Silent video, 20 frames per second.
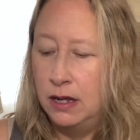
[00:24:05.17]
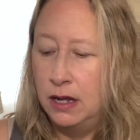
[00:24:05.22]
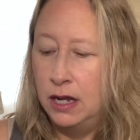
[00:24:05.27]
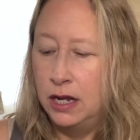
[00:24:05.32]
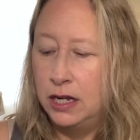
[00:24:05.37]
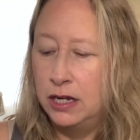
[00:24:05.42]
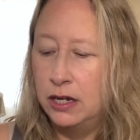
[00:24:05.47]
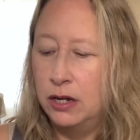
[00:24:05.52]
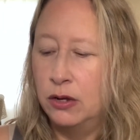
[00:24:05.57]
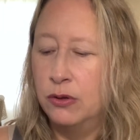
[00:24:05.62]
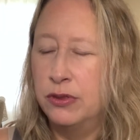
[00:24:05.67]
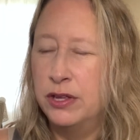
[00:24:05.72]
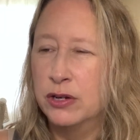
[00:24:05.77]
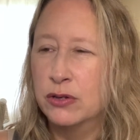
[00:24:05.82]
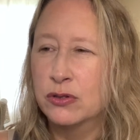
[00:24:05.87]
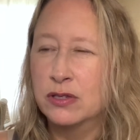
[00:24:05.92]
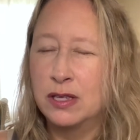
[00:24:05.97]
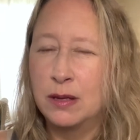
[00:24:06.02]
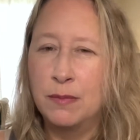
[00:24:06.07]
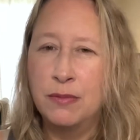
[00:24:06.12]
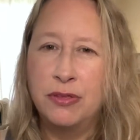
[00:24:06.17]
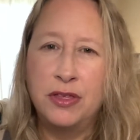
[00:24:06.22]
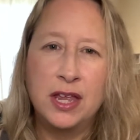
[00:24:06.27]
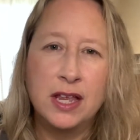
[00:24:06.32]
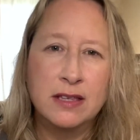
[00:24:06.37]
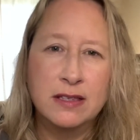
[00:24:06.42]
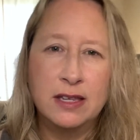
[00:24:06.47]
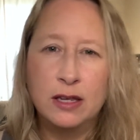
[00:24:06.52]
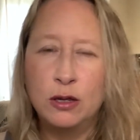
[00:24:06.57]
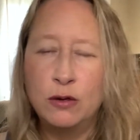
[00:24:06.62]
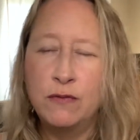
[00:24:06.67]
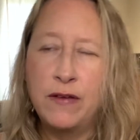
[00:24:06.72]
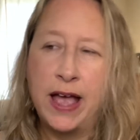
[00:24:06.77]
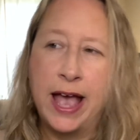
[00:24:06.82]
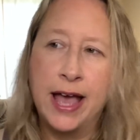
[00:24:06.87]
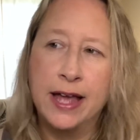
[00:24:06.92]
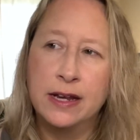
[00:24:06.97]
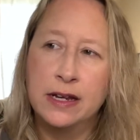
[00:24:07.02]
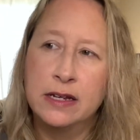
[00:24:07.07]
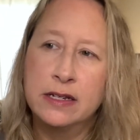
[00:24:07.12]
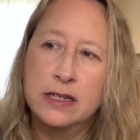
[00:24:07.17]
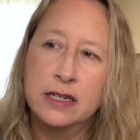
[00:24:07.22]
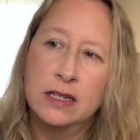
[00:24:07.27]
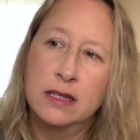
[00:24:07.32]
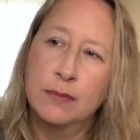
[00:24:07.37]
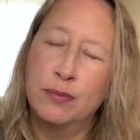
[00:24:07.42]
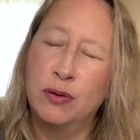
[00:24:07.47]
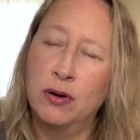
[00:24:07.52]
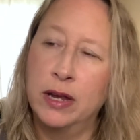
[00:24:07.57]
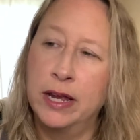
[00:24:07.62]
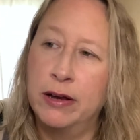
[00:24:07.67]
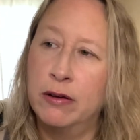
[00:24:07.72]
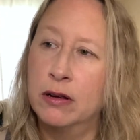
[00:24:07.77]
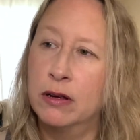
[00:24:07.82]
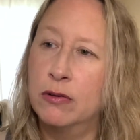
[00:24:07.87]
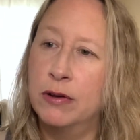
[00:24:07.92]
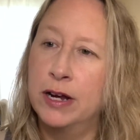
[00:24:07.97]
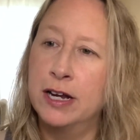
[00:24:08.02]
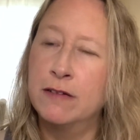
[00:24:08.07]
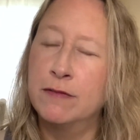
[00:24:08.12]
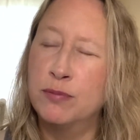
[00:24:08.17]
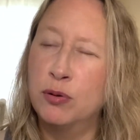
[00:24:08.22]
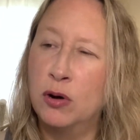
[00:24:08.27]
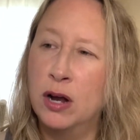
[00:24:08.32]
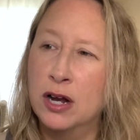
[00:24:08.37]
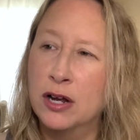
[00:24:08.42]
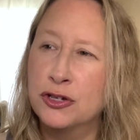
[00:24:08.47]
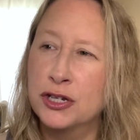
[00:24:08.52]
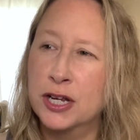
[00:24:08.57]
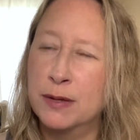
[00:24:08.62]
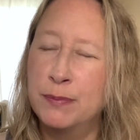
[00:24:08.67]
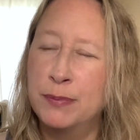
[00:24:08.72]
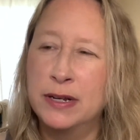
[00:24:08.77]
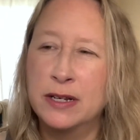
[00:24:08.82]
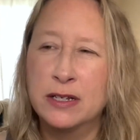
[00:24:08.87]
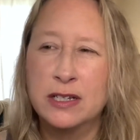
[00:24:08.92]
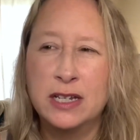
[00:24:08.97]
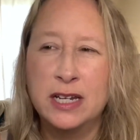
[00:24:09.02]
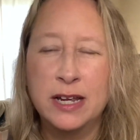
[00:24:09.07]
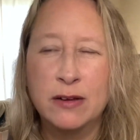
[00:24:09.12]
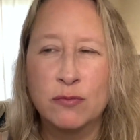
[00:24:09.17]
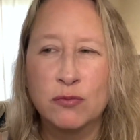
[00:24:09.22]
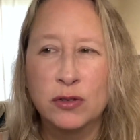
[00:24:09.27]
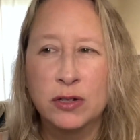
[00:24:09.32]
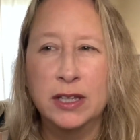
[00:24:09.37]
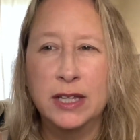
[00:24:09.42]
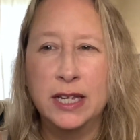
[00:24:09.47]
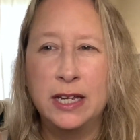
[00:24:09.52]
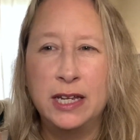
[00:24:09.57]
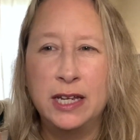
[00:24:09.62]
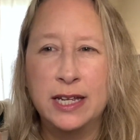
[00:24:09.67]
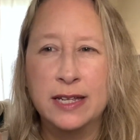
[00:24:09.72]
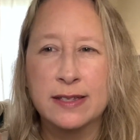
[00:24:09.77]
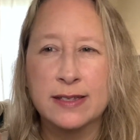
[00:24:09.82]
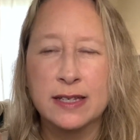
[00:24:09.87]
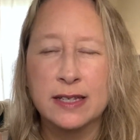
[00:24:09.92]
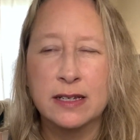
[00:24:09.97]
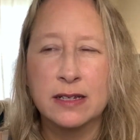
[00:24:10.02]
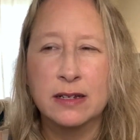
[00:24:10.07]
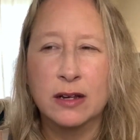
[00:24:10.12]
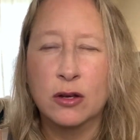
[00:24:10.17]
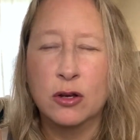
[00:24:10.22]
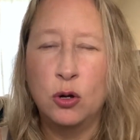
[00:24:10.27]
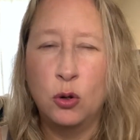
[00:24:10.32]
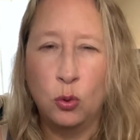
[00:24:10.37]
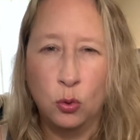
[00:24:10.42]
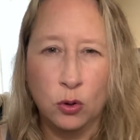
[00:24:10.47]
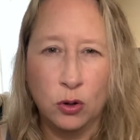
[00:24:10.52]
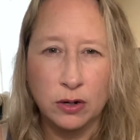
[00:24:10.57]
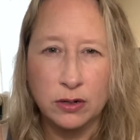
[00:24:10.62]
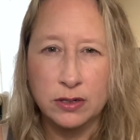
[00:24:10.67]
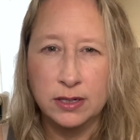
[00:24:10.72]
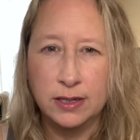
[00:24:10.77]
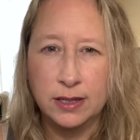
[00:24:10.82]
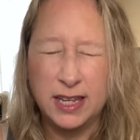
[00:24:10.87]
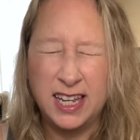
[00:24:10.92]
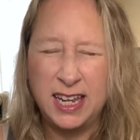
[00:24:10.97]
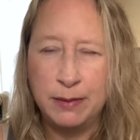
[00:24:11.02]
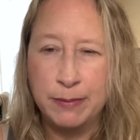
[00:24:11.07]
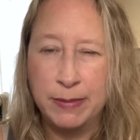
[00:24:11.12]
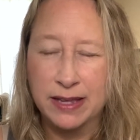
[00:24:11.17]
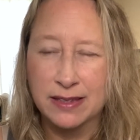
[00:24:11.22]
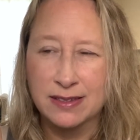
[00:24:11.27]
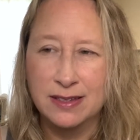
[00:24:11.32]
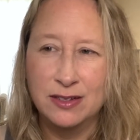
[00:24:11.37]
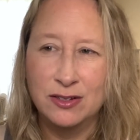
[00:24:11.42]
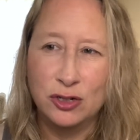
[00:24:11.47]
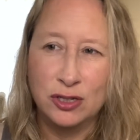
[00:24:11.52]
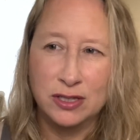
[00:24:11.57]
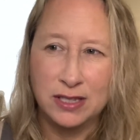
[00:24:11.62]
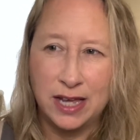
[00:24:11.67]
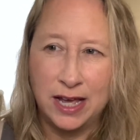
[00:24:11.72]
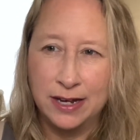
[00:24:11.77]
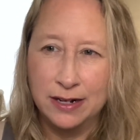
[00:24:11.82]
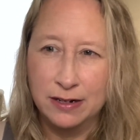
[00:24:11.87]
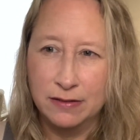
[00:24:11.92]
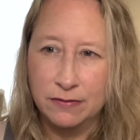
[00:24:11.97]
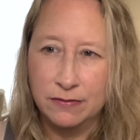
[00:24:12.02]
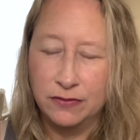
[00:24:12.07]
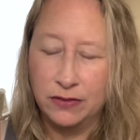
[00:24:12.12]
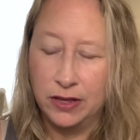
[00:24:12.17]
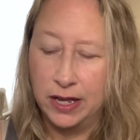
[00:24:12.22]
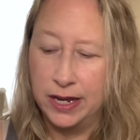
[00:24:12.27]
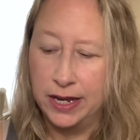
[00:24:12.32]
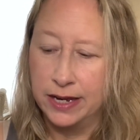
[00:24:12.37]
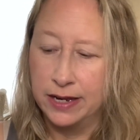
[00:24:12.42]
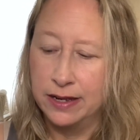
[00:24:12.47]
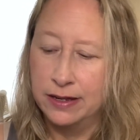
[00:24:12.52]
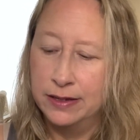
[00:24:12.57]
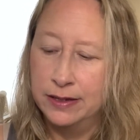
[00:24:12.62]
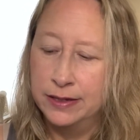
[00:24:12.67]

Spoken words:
you know, there's some things that you've added to the creative project, but it really isn't a core to the key message. It's kind of like